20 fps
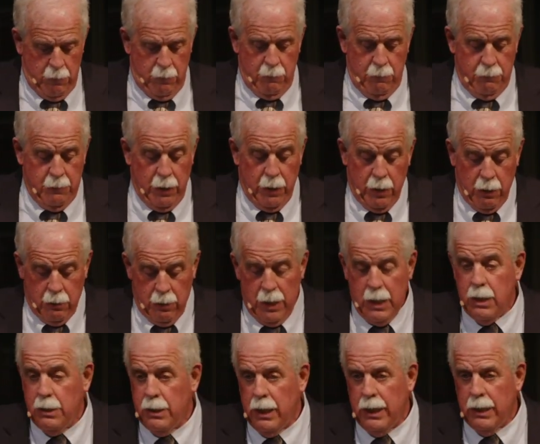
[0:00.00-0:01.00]
there
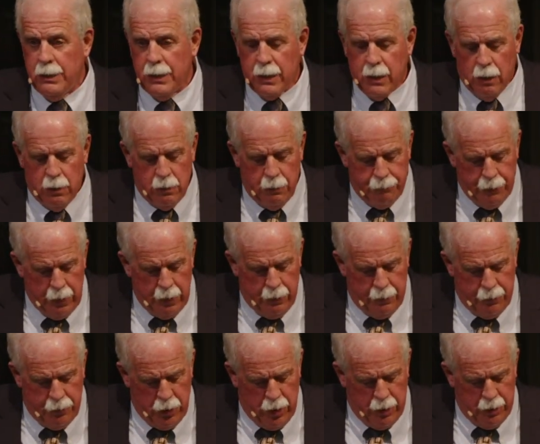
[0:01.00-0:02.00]
in, in the Garden of Eden,
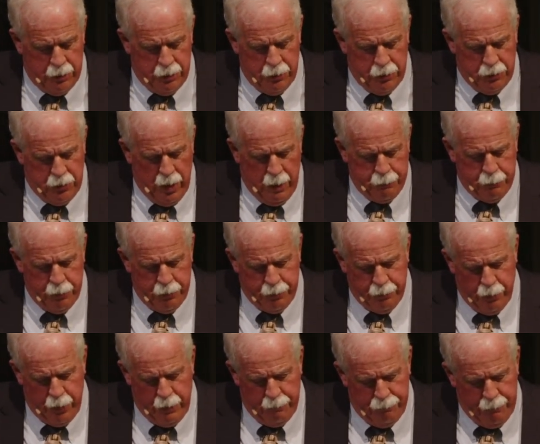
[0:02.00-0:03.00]
Genesis chapter
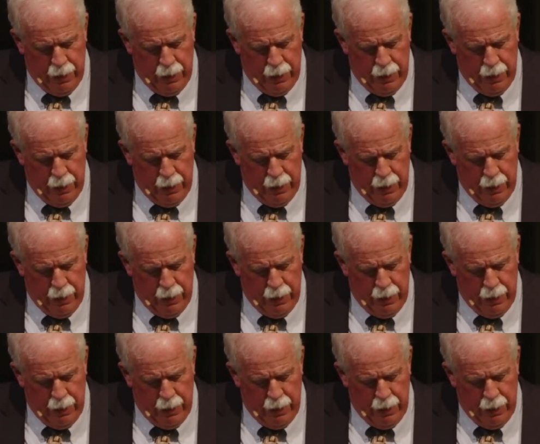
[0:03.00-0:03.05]
3.